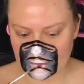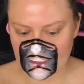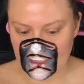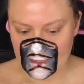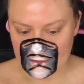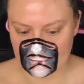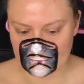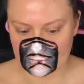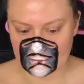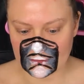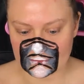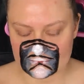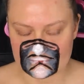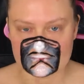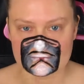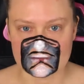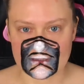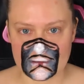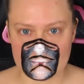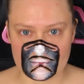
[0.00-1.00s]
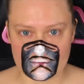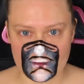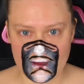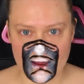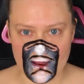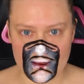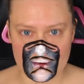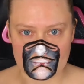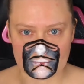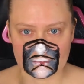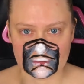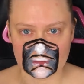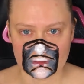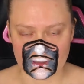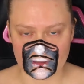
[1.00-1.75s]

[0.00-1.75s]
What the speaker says: And at the same time